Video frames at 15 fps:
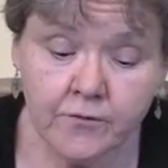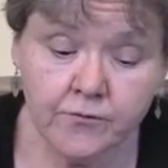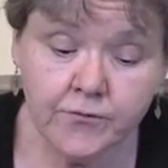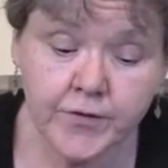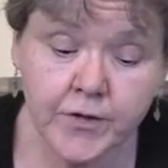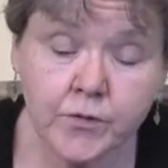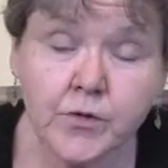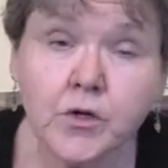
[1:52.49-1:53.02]

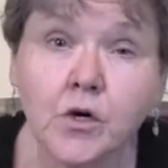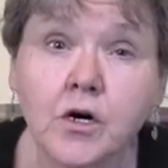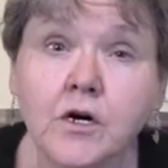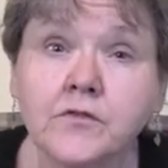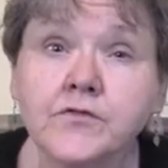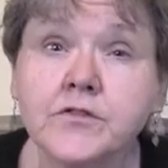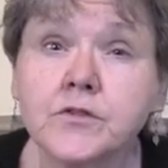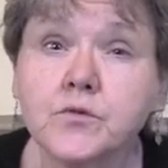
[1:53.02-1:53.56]
very
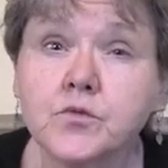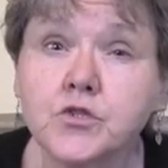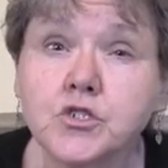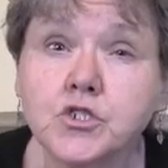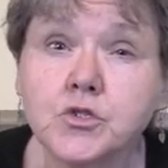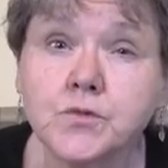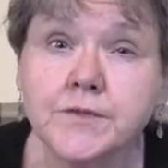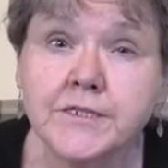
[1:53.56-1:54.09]
often
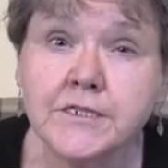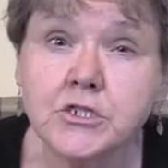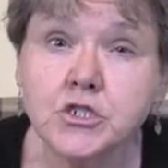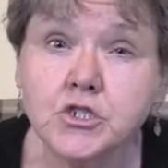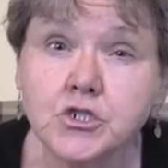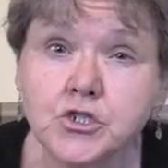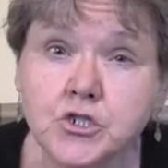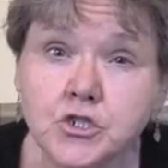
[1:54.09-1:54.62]
what you need
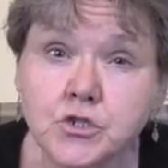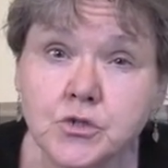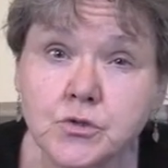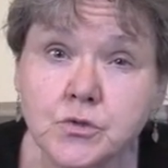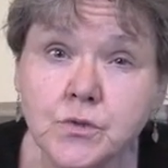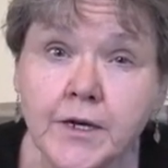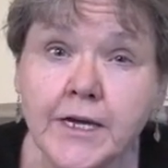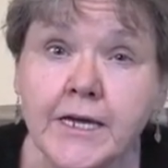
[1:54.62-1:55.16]
to
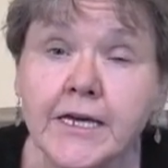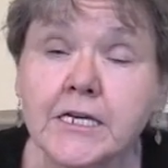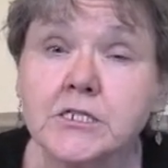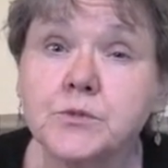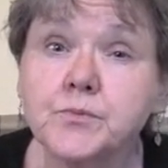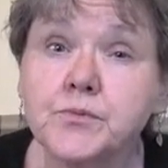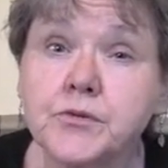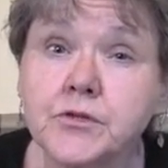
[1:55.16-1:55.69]
do
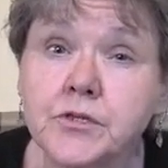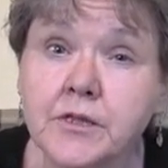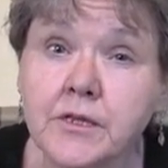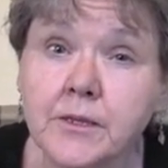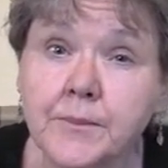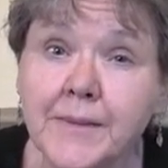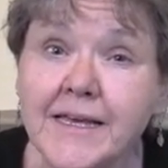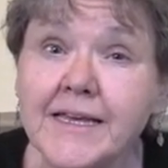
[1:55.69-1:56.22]
is put
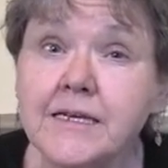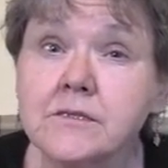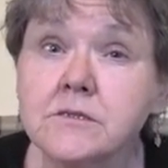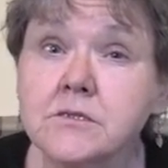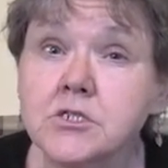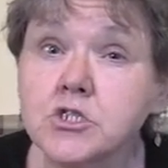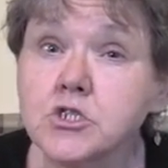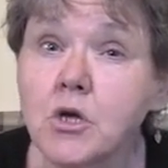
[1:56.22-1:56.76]
them in
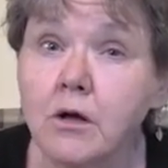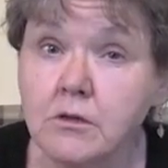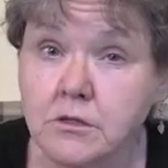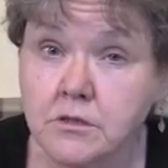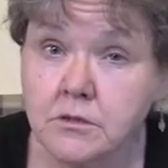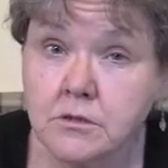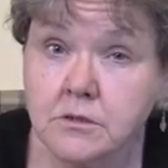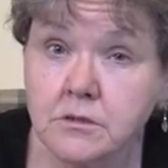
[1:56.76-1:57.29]

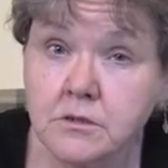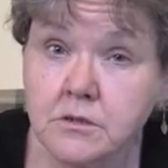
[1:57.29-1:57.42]
salt